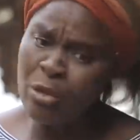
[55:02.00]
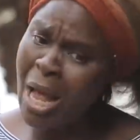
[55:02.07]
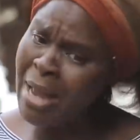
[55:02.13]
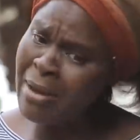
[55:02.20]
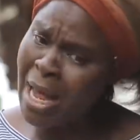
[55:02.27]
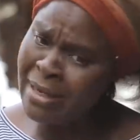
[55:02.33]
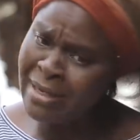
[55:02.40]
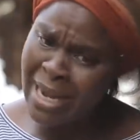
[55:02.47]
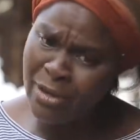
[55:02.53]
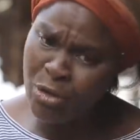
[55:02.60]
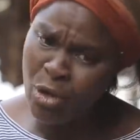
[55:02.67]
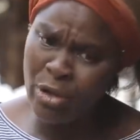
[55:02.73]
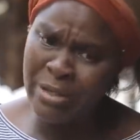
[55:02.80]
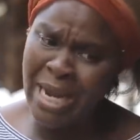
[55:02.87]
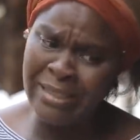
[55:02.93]
And I
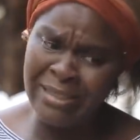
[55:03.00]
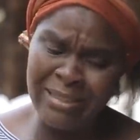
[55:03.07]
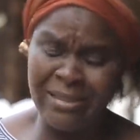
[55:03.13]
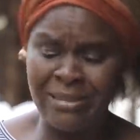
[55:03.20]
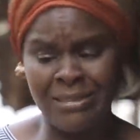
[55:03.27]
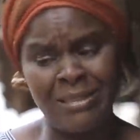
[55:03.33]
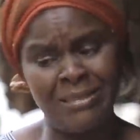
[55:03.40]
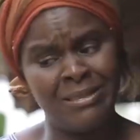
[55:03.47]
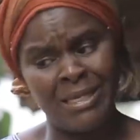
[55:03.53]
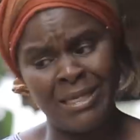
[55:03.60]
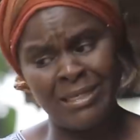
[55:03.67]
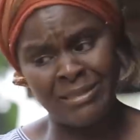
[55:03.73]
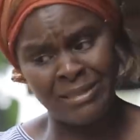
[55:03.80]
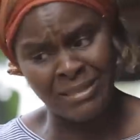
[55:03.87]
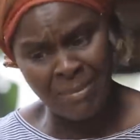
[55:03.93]
know that this is
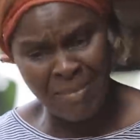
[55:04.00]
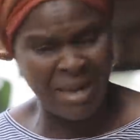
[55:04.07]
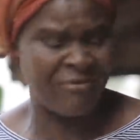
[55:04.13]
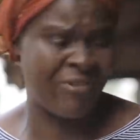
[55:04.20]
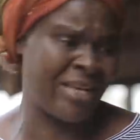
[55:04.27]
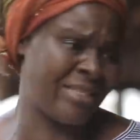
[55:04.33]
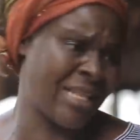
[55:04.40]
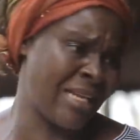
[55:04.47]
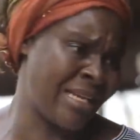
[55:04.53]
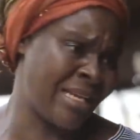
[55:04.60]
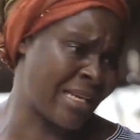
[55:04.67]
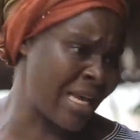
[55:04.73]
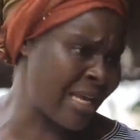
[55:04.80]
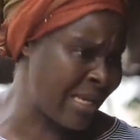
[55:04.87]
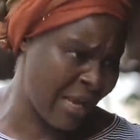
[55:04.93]
the same advice that the
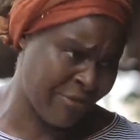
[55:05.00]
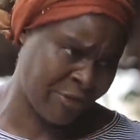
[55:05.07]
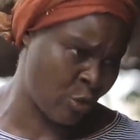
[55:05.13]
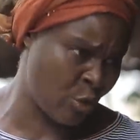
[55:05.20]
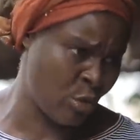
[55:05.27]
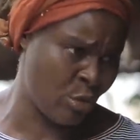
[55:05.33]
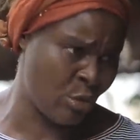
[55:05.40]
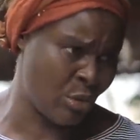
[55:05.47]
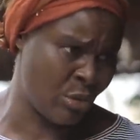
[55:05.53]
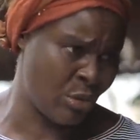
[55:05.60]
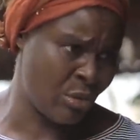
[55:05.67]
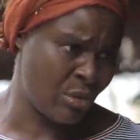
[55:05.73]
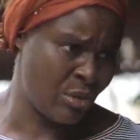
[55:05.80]
king gave to you.